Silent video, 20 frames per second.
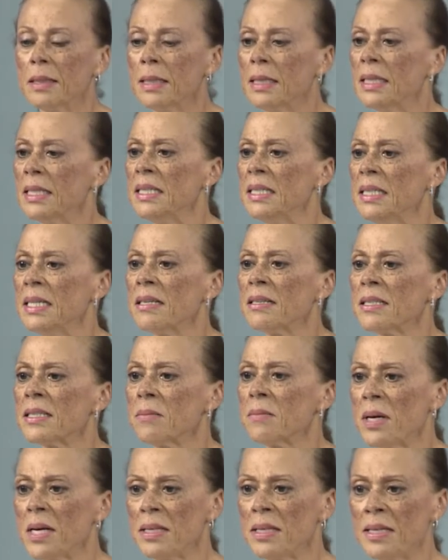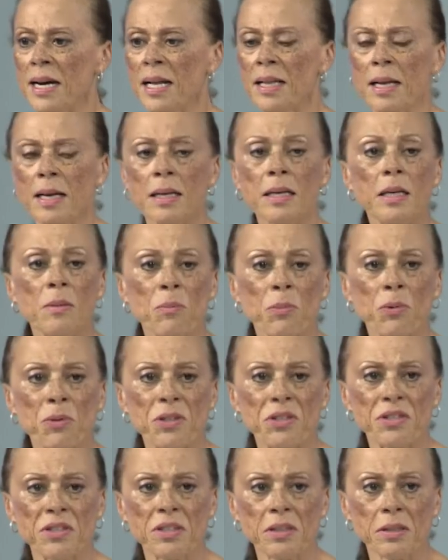and Nelson Mandela
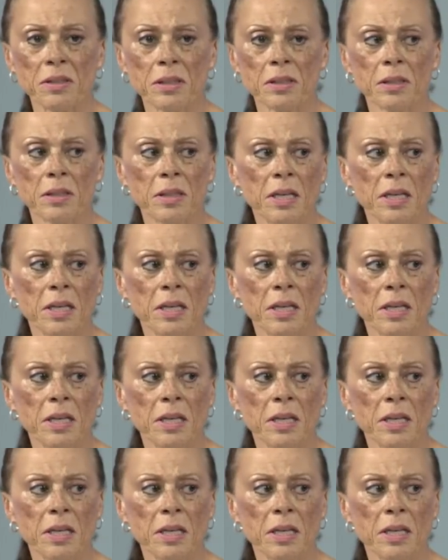imprisoned,